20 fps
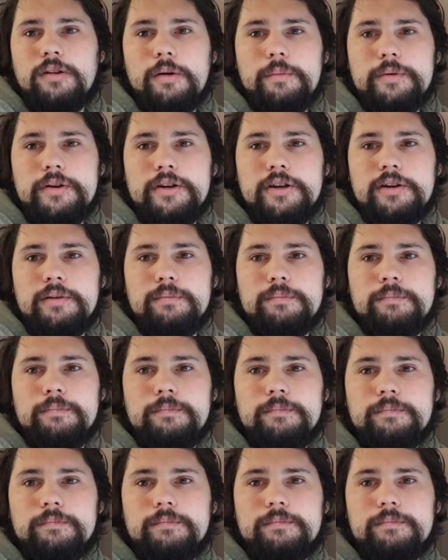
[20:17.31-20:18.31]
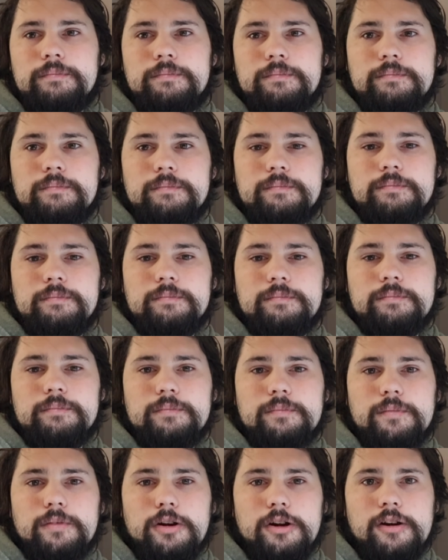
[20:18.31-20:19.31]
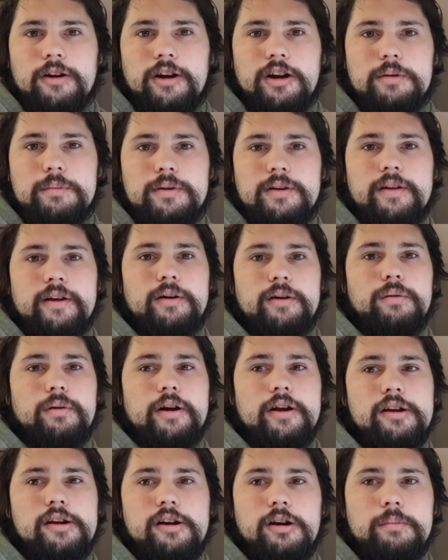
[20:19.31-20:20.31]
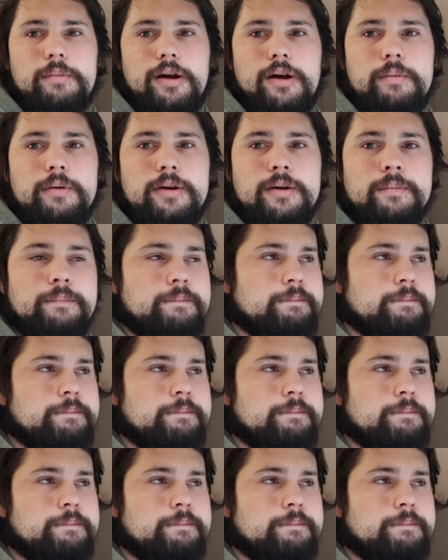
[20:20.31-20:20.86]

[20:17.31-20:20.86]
mean, kind of be like right here maybe.